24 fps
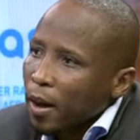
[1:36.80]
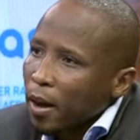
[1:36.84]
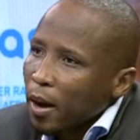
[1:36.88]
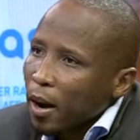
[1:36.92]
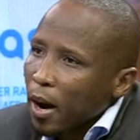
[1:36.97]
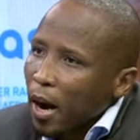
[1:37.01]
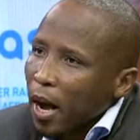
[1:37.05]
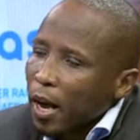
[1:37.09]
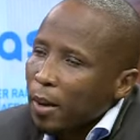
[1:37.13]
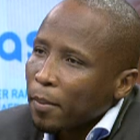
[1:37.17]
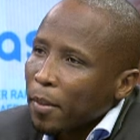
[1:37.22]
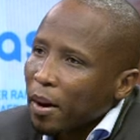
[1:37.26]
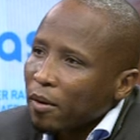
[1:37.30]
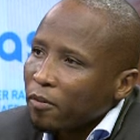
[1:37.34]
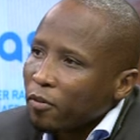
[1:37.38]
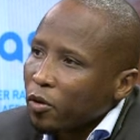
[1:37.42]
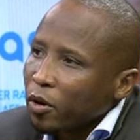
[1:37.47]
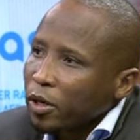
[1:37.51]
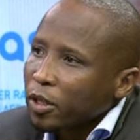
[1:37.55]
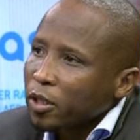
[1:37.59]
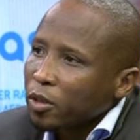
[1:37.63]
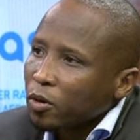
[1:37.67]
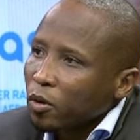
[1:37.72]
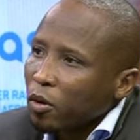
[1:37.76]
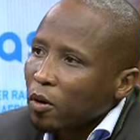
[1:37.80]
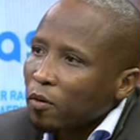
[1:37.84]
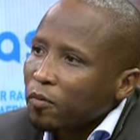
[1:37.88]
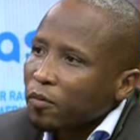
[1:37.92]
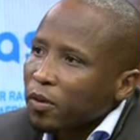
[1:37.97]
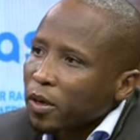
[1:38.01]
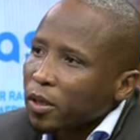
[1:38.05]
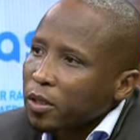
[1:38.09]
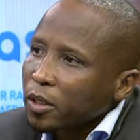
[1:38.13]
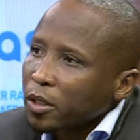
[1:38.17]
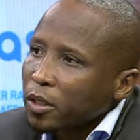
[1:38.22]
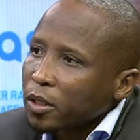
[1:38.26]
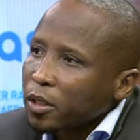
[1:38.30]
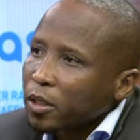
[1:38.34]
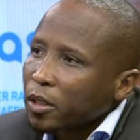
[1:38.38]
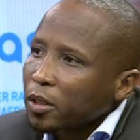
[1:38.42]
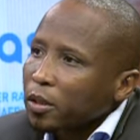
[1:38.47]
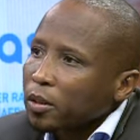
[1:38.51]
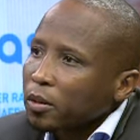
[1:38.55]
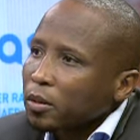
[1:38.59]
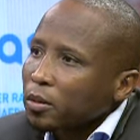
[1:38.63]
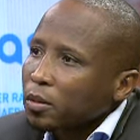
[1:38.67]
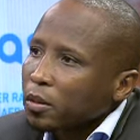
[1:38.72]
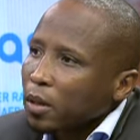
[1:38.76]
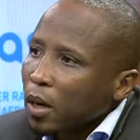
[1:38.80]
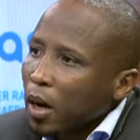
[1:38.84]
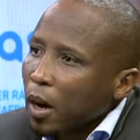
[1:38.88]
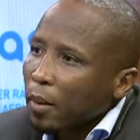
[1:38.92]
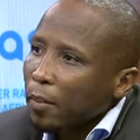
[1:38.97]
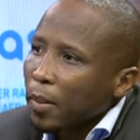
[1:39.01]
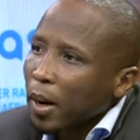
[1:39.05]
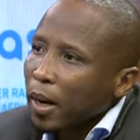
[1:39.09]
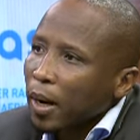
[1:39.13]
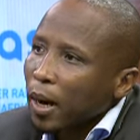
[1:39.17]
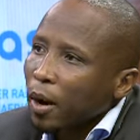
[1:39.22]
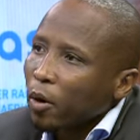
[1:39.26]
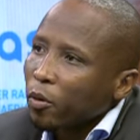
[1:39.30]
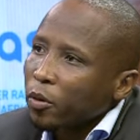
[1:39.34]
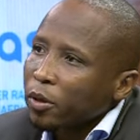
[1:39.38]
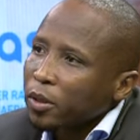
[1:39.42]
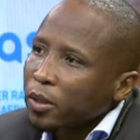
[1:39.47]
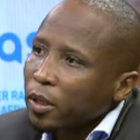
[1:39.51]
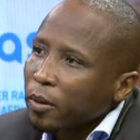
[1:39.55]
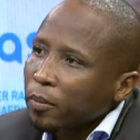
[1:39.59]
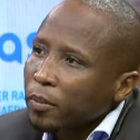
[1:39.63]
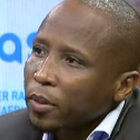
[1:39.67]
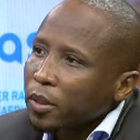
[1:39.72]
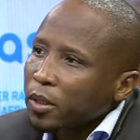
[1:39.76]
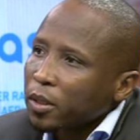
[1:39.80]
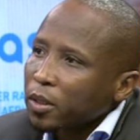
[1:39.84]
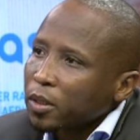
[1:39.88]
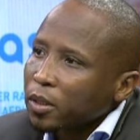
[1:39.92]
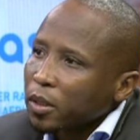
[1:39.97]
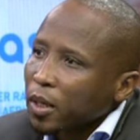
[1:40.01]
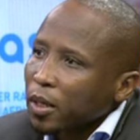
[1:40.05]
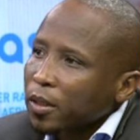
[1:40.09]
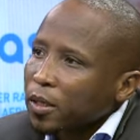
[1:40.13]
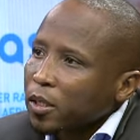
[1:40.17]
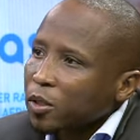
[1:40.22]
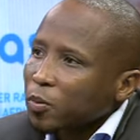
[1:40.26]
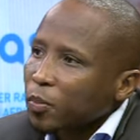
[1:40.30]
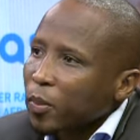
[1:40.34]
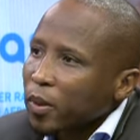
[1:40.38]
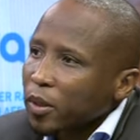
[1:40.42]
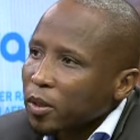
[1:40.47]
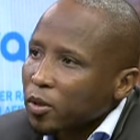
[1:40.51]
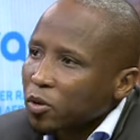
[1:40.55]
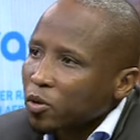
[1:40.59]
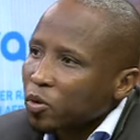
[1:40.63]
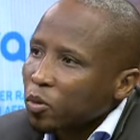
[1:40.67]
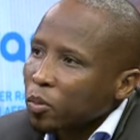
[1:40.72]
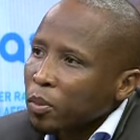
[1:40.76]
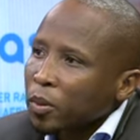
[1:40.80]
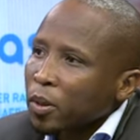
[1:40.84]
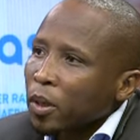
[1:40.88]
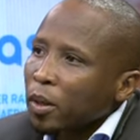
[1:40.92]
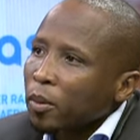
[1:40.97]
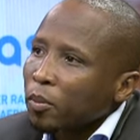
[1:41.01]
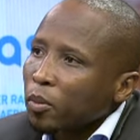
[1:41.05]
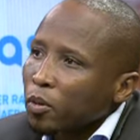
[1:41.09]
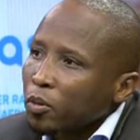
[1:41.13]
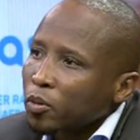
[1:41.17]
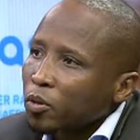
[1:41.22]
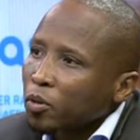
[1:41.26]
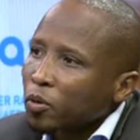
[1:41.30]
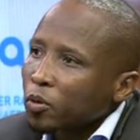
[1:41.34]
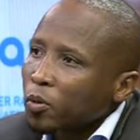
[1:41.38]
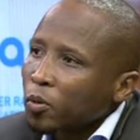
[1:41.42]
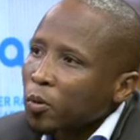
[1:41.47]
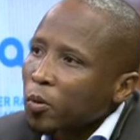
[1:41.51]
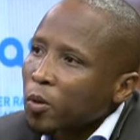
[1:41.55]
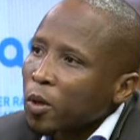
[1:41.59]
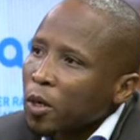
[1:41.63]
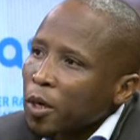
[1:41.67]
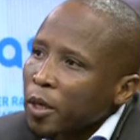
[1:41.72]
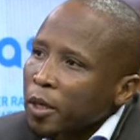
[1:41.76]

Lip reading: I am avoiding confrontation. I'm allowing the minister the space to be able to